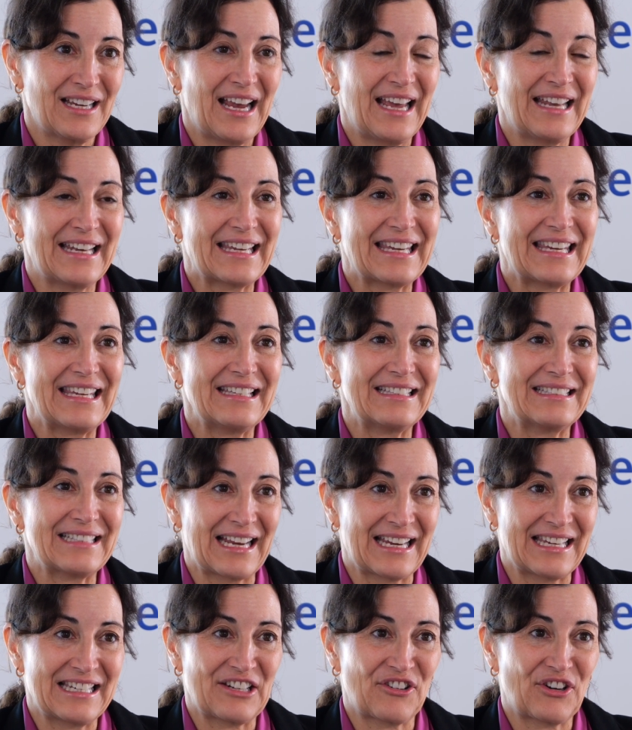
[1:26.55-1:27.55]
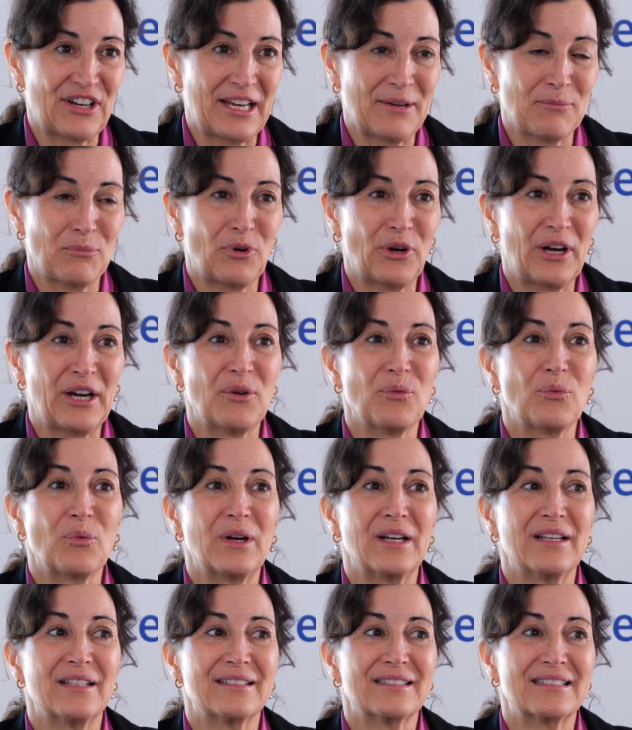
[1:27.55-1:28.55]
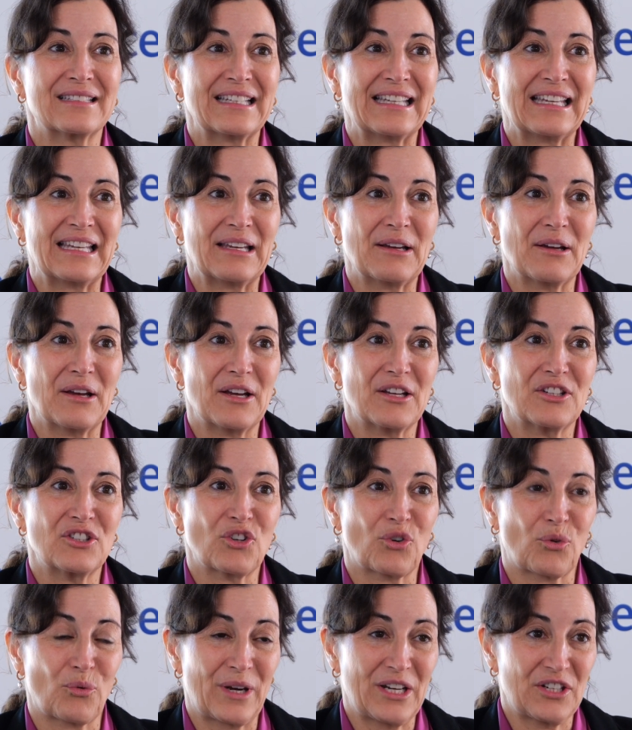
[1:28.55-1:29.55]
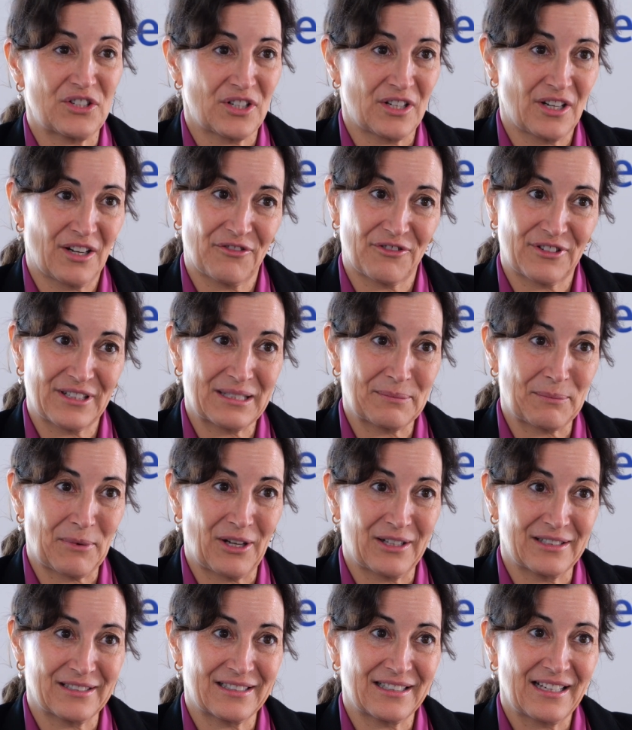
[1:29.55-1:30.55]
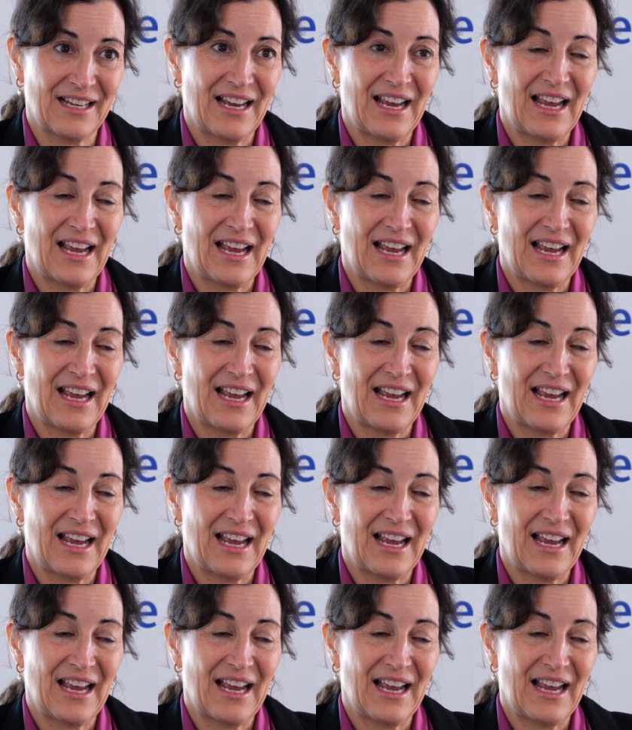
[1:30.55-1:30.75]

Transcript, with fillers: and a key secondary endpoint was the duration of response.